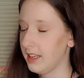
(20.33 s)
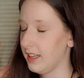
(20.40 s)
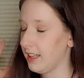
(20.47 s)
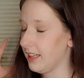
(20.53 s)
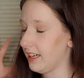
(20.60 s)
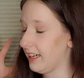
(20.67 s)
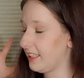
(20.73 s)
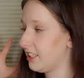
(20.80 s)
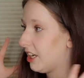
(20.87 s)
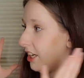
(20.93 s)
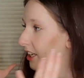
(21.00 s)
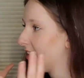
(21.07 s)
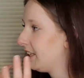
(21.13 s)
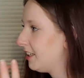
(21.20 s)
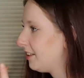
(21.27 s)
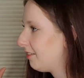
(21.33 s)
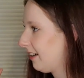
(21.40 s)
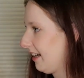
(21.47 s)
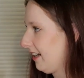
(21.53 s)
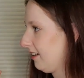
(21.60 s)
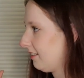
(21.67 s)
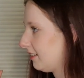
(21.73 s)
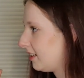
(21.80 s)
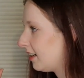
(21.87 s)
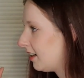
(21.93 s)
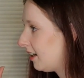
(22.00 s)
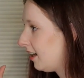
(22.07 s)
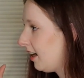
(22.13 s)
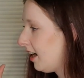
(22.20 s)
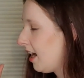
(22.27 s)
Then I turn around
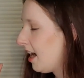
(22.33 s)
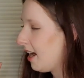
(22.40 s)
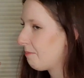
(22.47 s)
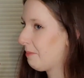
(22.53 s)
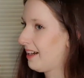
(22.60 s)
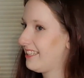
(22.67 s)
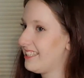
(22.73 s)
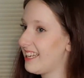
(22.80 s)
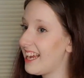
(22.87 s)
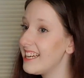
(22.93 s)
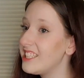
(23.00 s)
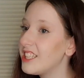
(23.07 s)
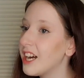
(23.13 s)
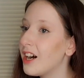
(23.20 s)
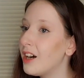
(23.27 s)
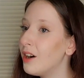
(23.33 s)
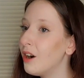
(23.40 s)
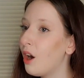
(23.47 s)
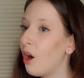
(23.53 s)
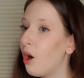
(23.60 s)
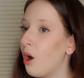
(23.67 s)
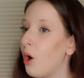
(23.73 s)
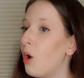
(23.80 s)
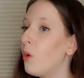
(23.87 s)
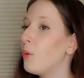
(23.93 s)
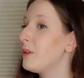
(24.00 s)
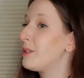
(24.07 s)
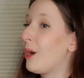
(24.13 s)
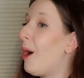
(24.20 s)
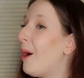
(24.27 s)
and my teacher
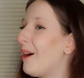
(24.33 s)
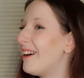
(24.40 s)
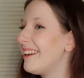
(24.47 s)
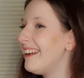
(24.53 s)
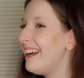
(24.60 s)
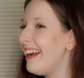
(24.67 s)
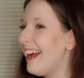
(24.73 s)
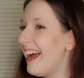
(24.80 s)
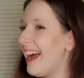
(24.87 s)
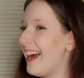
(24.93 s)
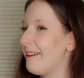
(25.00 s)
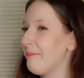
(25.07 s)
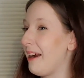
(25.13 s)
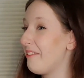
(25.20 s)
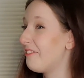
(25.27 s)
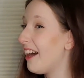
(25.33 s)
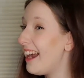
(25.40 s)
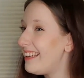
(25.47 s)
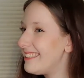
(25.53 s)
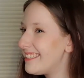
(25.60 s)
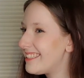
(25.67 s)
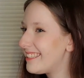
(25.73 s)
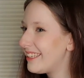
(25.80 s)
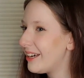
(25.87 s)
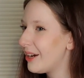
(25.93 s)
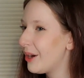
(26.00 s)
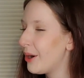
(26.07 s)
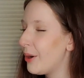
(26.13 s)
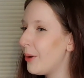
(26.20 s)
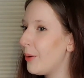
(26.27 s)
was gone and my friends
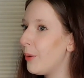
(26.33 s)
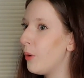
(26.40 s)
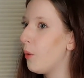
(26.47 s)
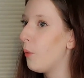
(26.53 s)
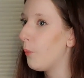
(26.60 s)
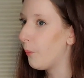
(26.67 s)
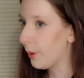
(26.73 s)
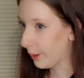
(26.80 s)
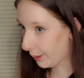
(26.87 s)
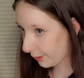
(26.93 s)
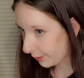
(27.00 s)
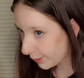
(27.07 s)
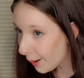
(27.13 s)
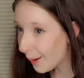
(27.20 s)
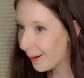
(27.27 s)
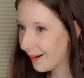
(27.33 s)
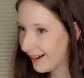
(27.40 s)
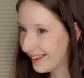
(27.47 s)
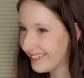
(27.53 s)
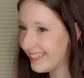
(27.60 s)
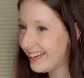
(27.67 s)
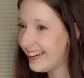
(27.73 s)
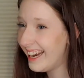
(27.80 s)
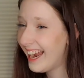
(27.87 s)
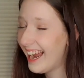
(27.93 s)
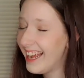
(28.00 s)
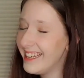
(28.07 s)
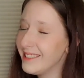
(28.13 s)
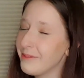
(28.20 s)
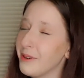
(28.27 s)
were gone.
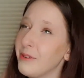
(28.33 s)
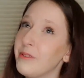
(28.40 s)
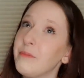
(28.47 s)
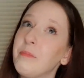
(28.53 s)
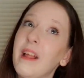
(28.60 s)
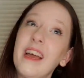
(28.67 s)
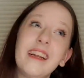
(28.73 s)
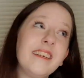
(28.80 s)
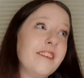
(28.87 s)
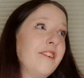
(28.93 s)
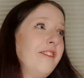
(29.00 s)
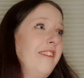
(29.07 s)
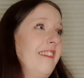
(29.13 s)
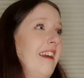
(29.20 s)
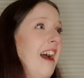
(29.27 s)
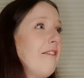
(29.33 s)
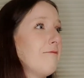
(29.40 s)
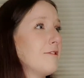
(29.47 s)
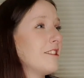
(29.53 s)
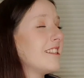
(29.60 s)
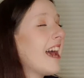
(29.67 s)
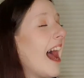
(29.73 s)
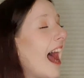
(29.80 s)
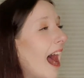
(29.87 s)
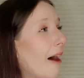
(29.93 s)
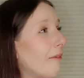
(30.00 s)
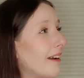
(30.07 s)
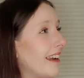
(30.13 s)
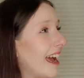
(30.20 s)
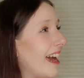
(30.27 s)
And we were planning to go to the Eiffel
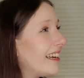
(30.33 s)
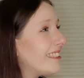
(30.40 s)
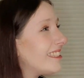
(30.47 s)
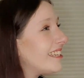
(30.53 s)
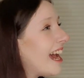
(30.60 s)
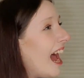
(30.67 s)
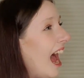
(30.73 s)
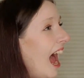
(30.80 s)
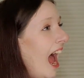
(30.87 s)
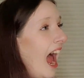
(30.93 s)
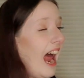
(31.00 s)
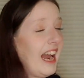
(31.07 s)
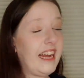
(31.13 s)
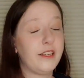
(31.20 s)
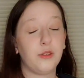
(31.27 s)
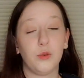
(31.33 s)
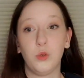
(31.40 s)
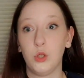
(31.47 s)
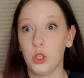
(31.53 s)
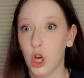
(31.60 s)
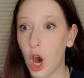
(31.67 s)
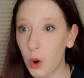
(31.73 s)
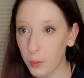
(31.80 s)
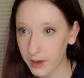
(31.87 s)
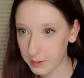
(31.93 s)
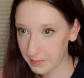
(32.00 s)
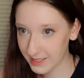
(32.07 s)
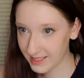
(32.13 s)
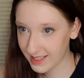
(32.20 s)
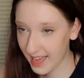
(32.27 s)
Tower next, and I do not want to
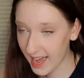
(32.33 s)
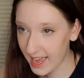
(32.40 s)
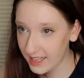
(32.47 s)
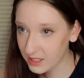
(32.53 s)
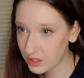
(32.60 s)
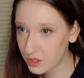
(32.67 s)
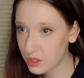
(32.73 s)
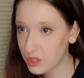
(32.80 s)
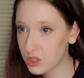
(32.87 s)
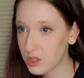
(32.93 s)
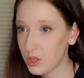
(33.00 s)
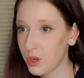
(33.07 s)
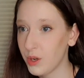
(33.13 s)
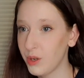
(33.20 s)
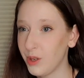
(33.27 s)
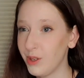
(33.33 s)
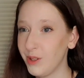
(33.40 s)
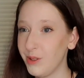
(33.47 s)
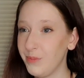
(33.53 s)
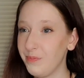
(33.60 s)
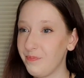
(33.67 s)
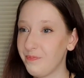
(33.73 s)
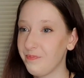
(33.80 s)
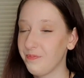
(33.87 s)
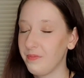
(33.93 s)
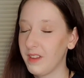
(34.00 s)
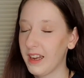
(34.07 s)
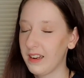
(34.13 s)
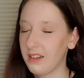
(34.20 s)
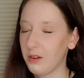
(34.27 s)
miss that. So
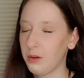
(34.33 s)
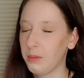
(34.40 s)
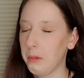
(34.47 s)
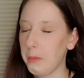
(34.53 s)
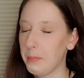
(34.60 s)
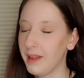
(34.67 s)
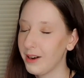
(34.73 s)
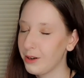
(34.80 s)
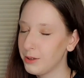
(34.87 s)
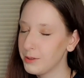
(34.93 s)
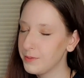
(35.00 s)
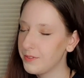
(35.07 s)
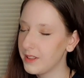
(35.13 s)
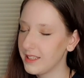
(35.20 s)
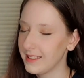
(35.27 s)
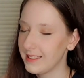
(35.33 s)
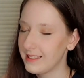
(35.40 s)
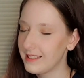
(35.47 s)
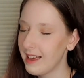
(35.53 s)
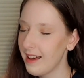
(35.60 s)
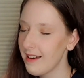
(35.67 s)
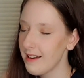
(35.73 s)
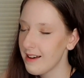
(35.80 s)
I know I'm a bit old for this,